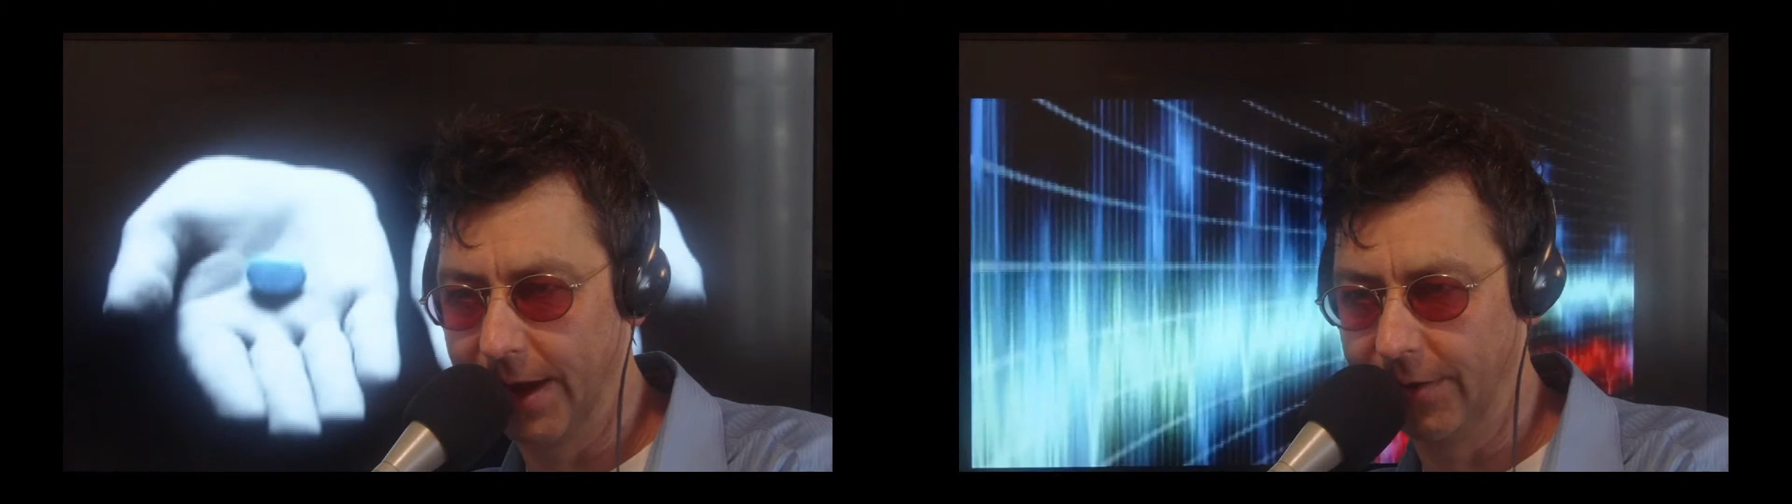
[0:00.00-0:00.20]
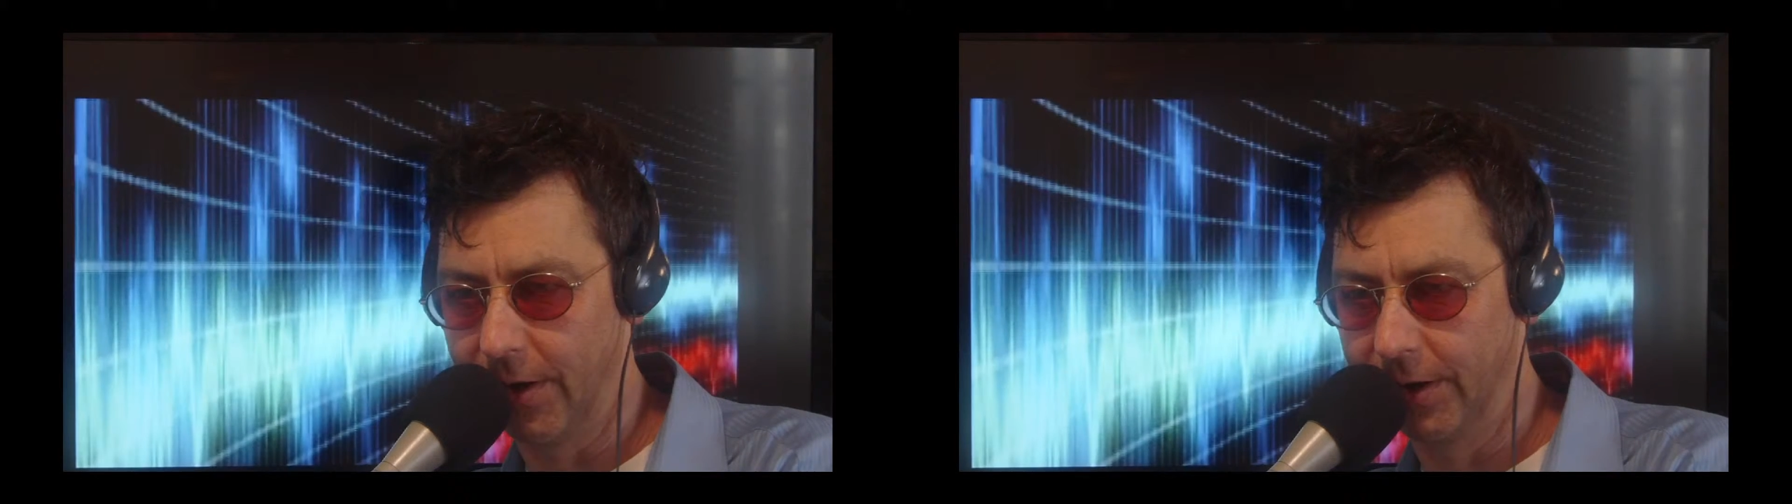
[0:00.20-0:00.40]

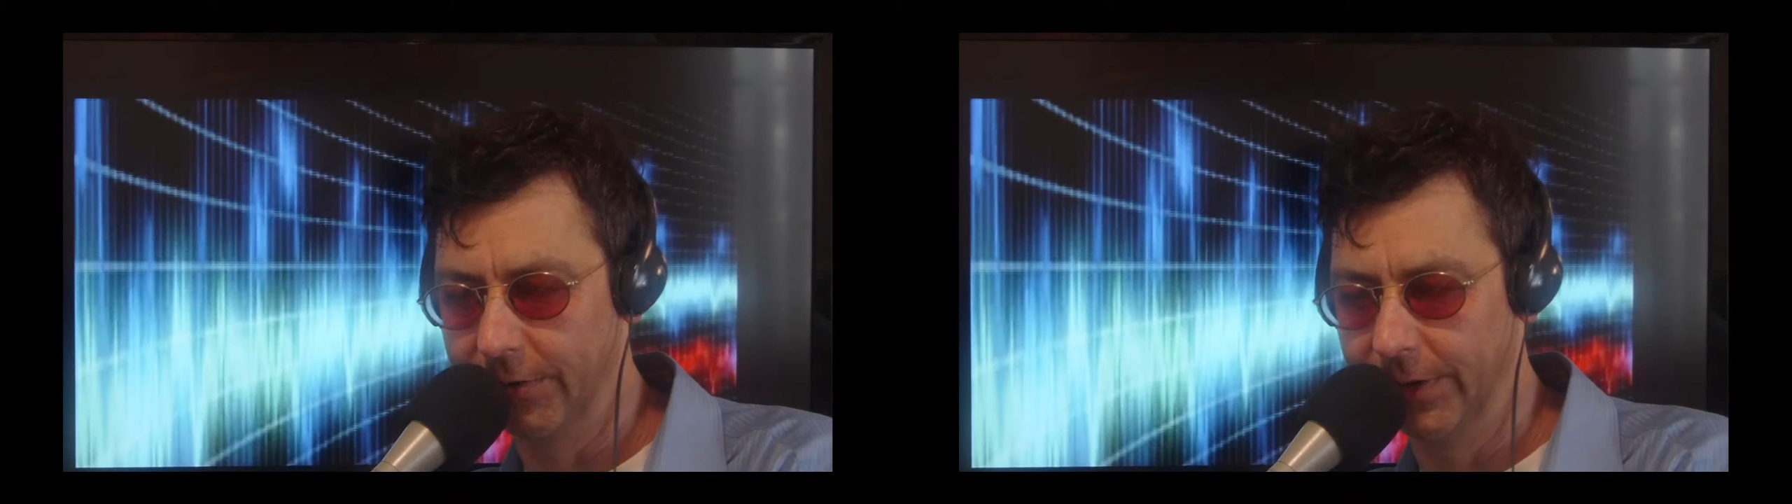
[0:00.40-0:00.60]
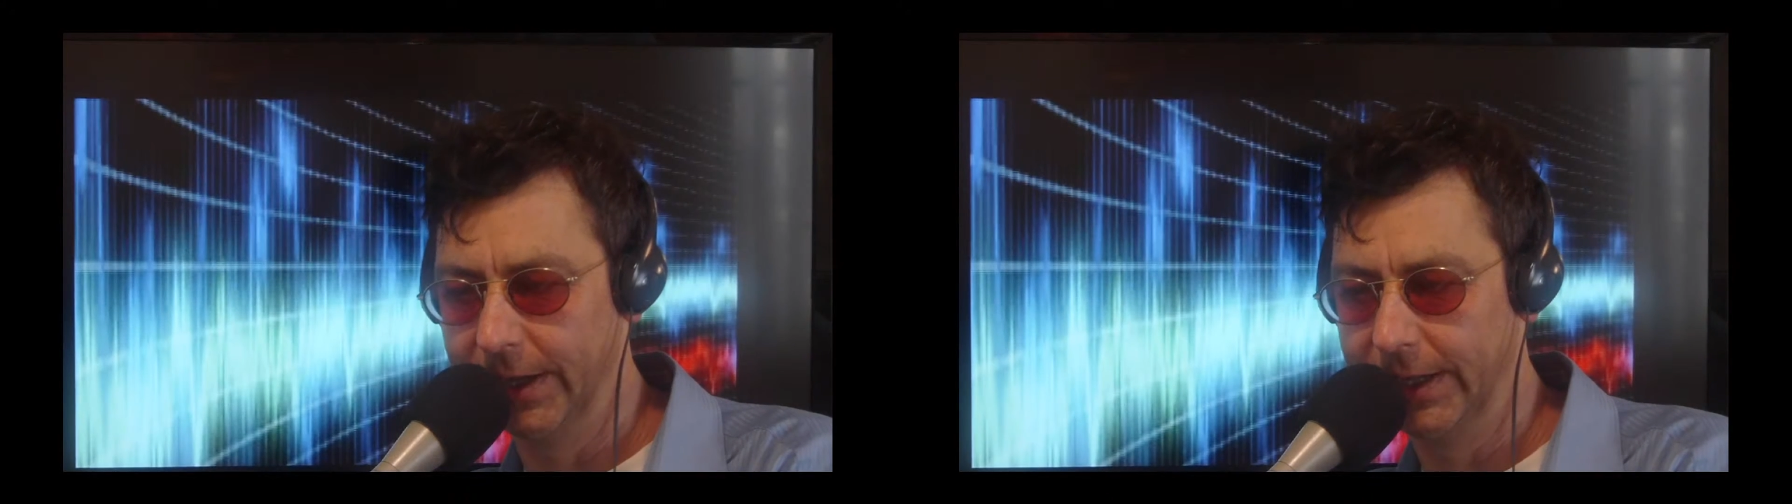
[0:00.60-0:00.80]
guy's
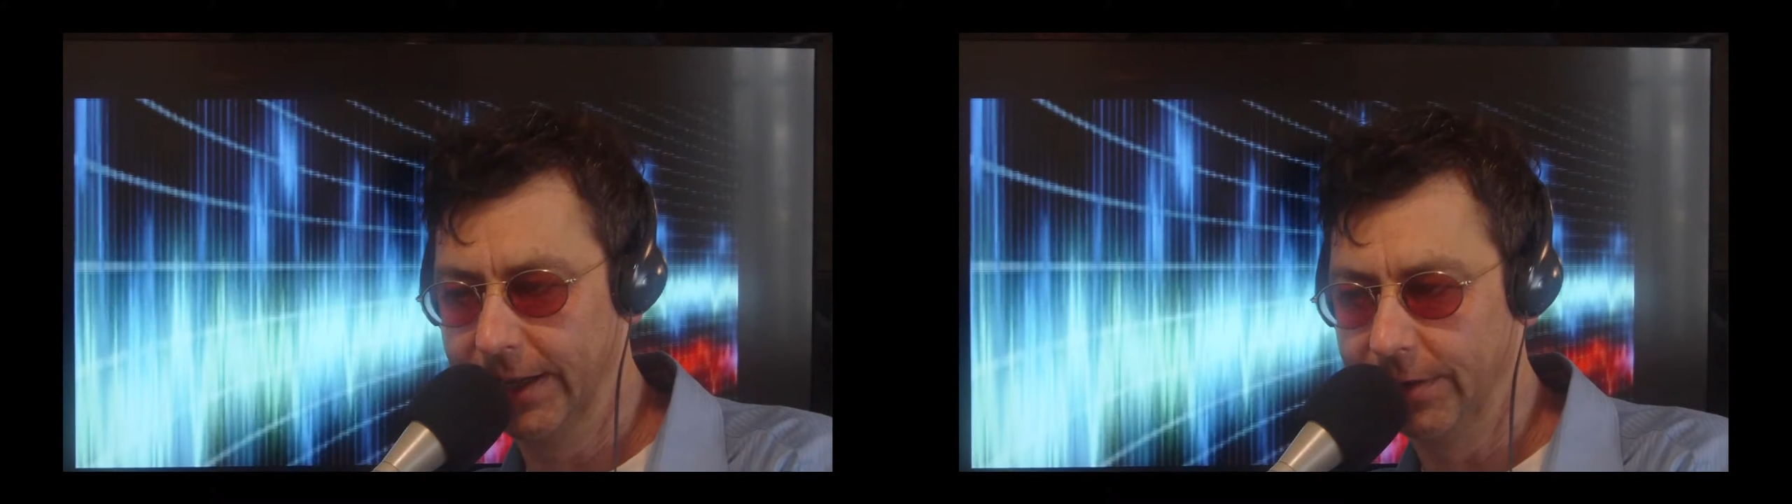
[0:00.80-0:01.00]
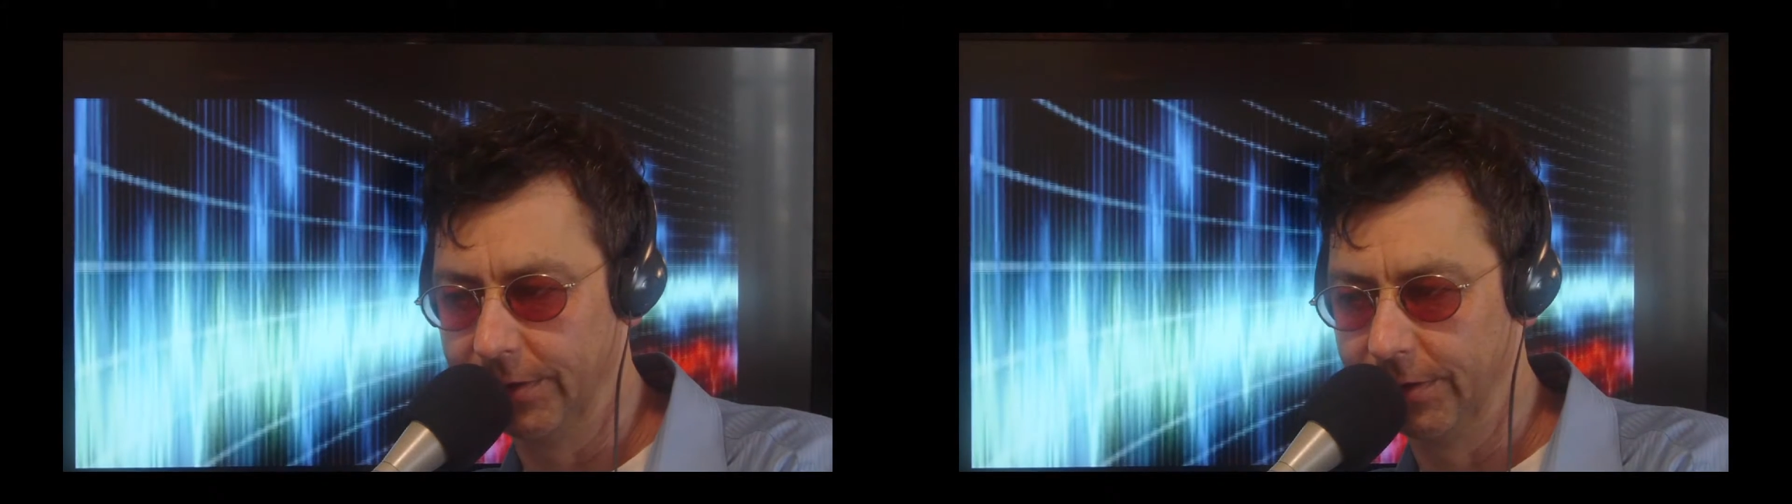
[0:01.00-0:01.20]
heart
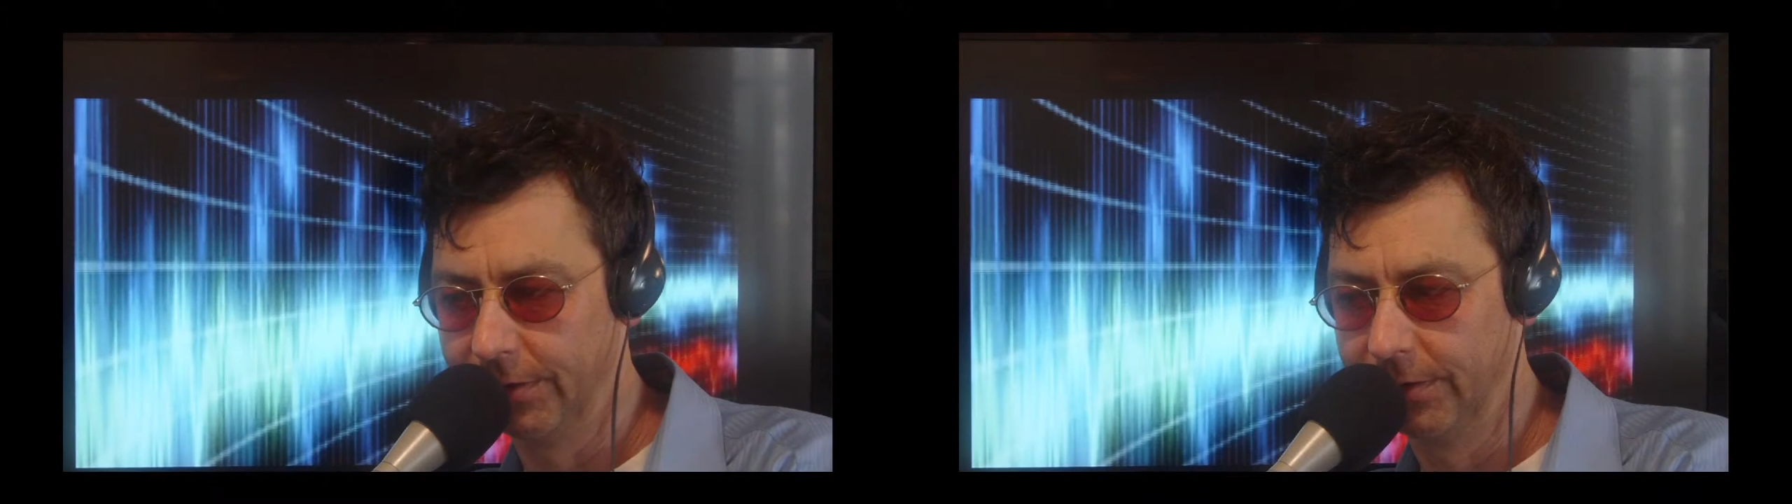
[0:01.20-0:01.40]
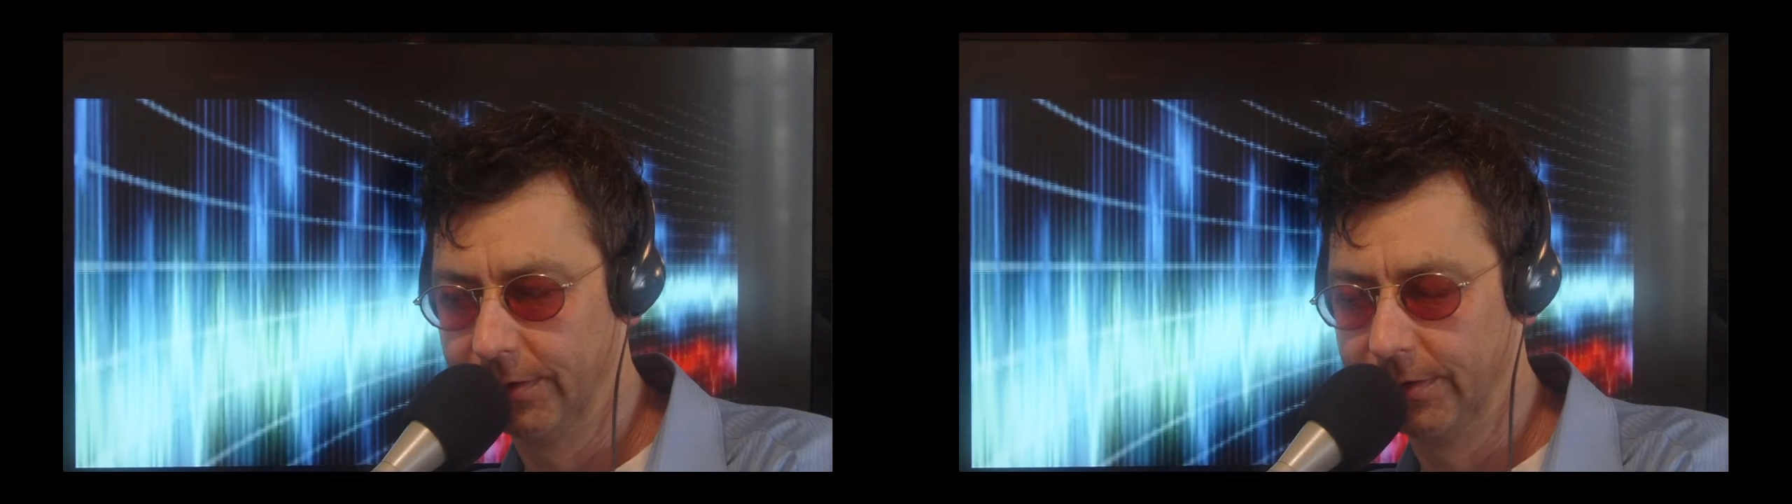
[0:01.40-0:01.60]
really is.